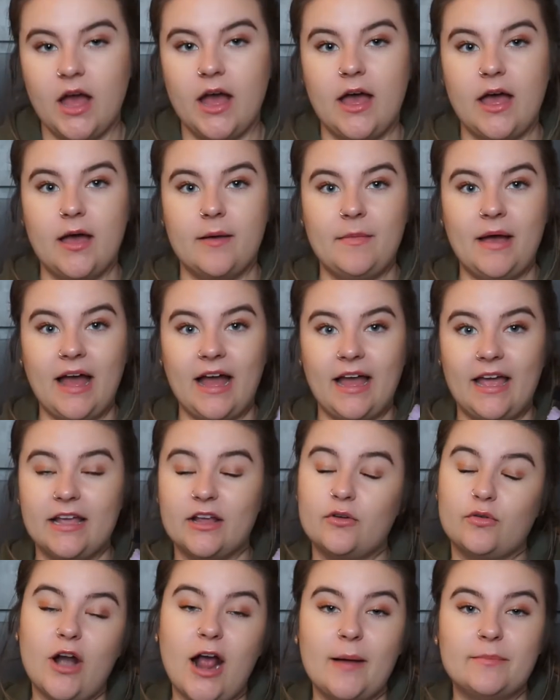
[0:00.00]
Um, I
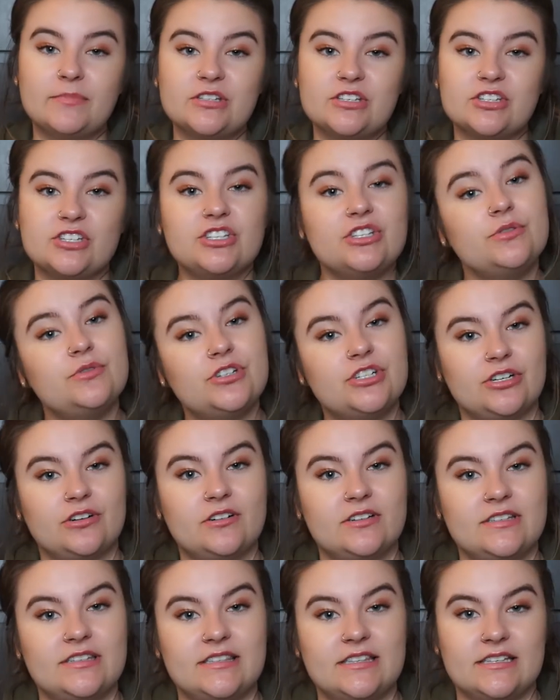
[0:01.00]
cropped two
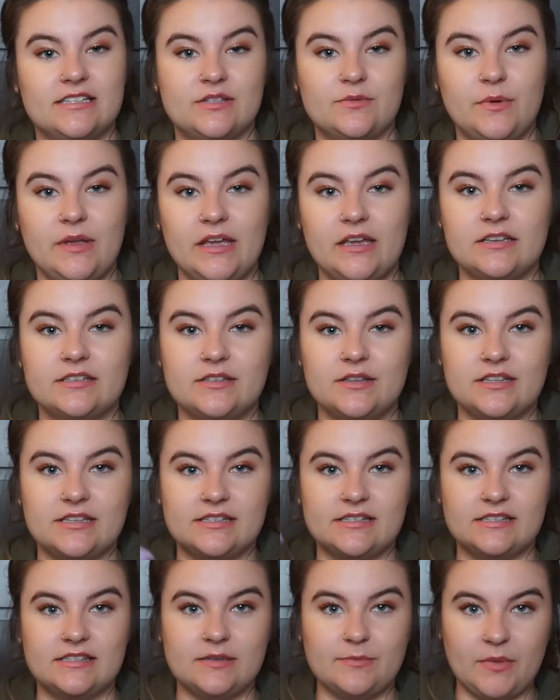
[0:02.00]
shirts this week, so
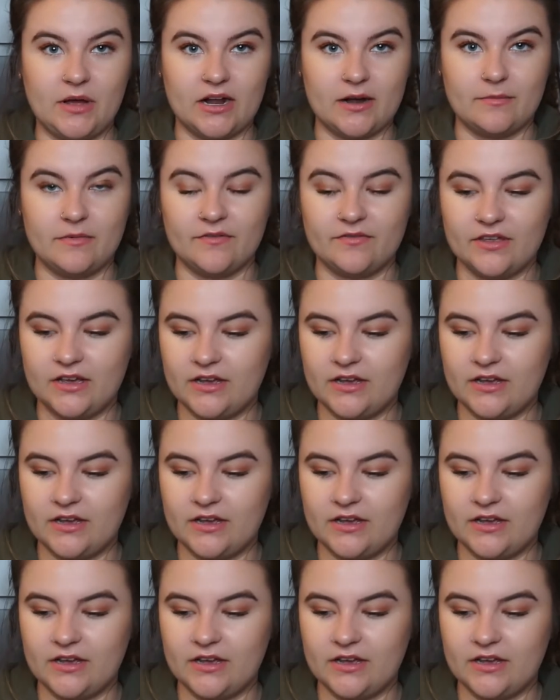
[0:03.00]
this is the bottom of